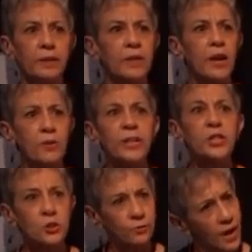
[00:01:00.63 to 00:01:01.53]
not only
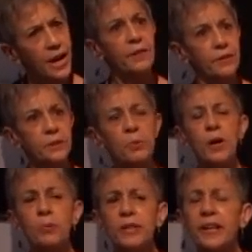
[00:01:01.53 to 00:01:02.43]
survive as
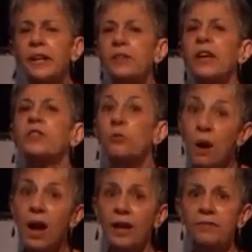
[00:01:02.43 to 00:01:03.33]
well, but they
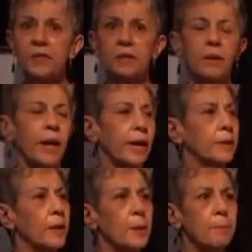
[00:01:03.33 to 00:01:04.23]
thrive. So,
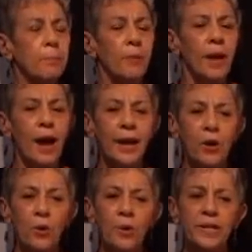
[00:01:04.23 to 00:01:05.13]
and I
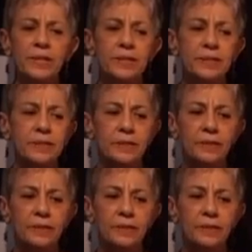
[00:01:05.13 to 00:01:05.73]
always